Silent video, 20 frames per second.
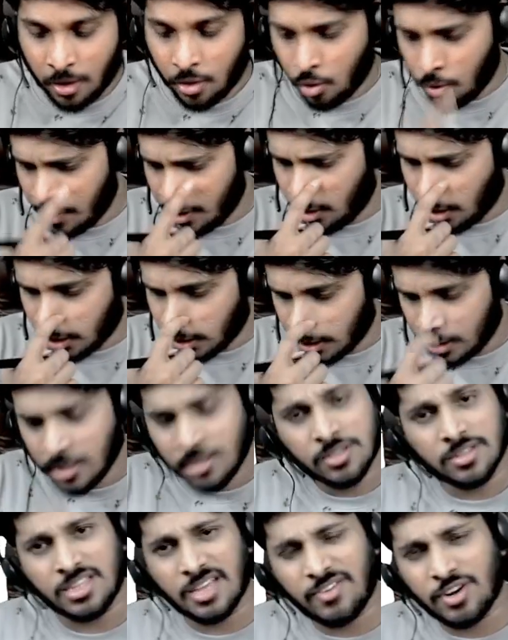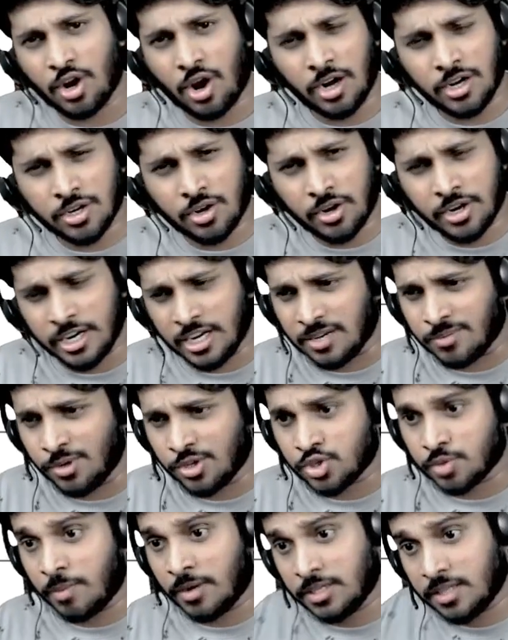Oh my God, they were not recorded in
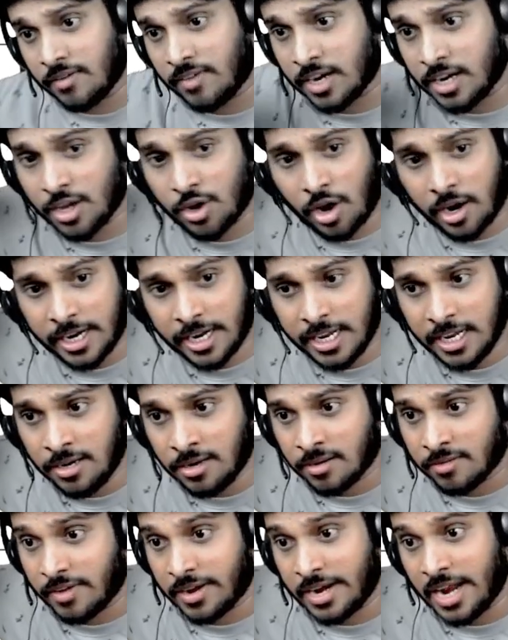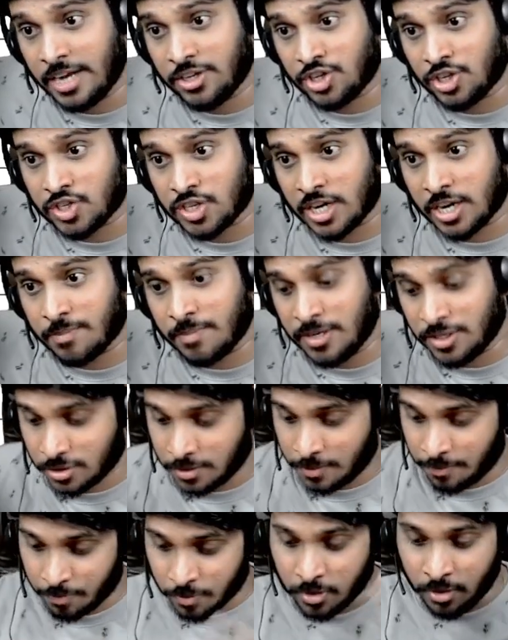books, but they were recorded in financial statements.
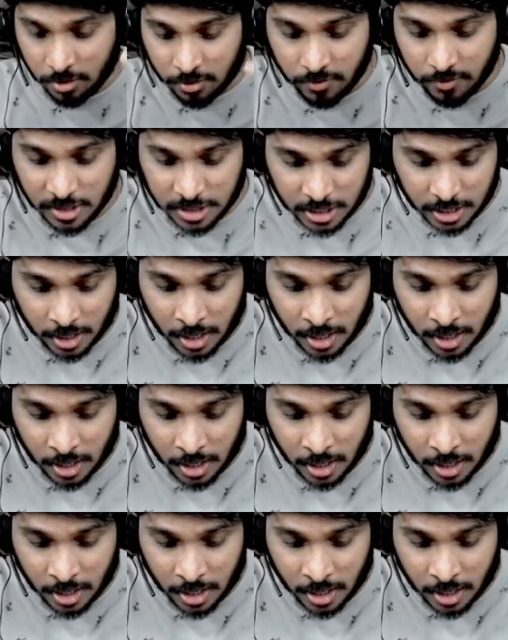We'll see.